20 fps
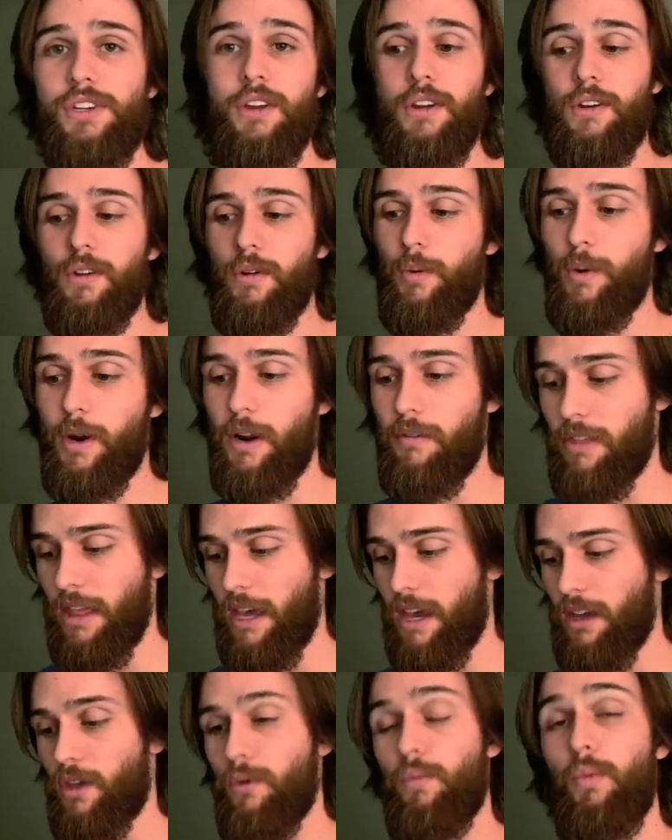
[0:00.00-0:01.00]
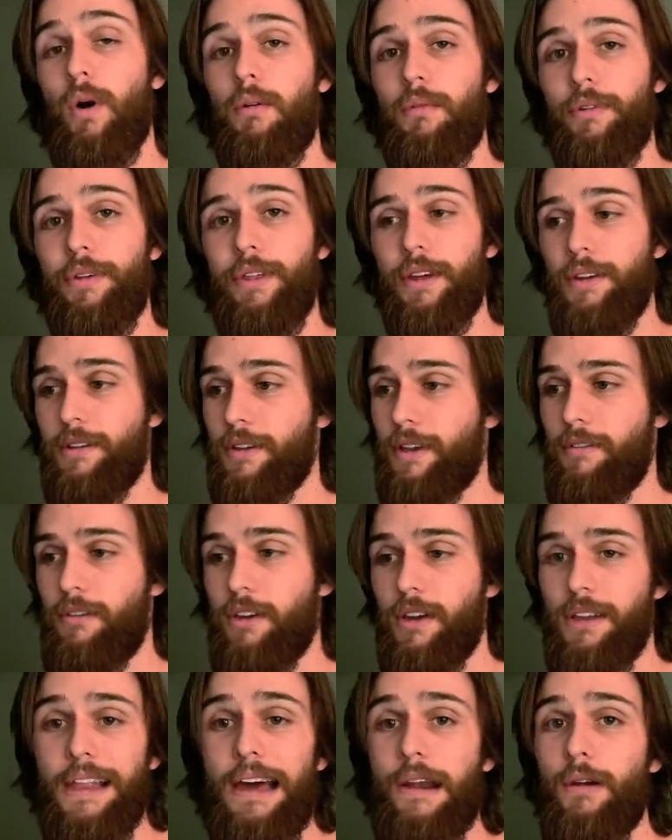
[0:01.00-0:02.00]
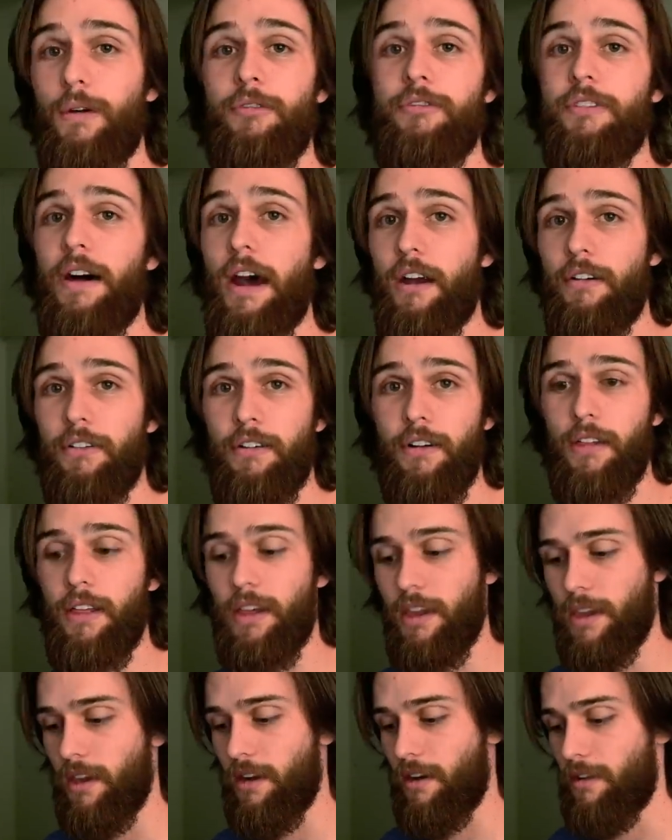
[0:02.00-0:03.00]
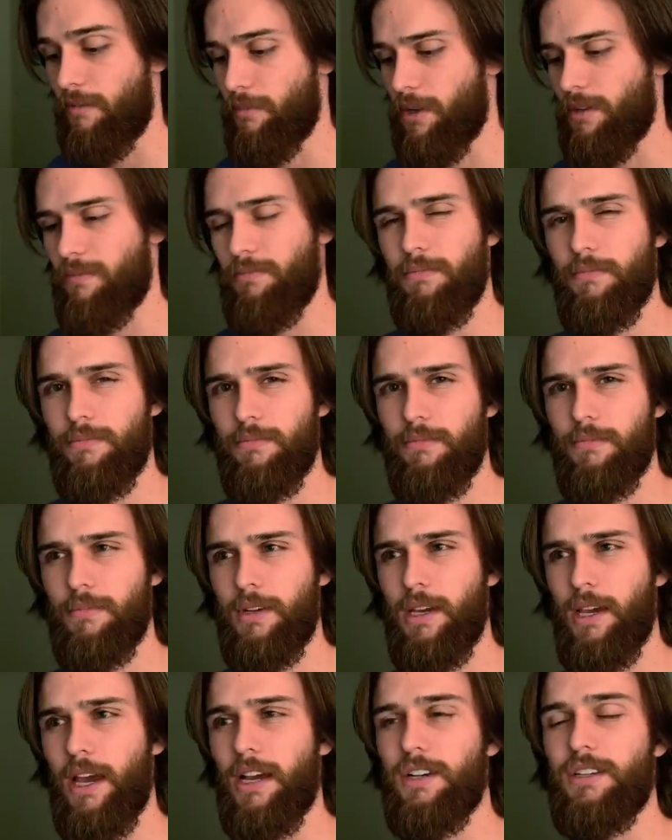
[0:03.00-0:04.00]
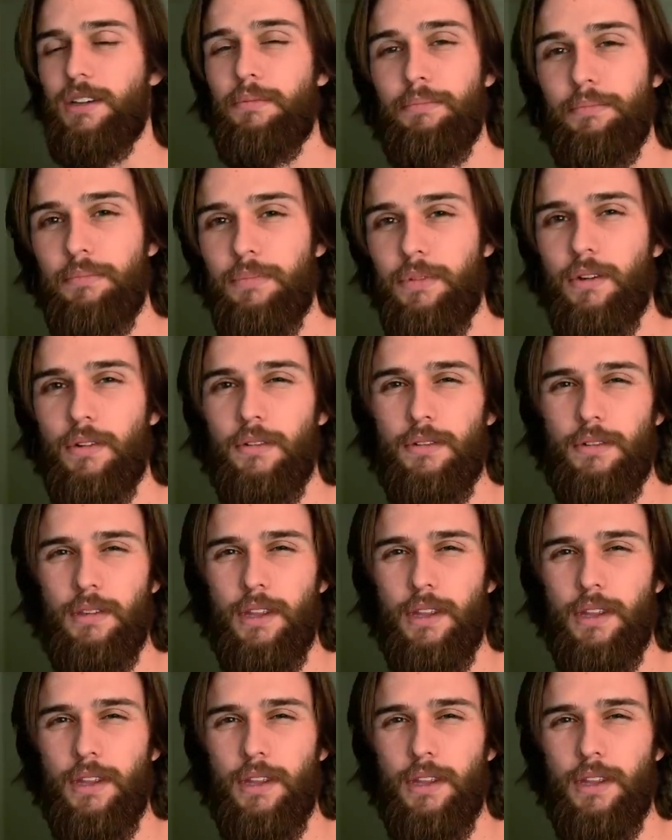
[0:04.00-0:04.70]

You can do whatever the heck you want with it. You can light it on fire for all I care, but actually don't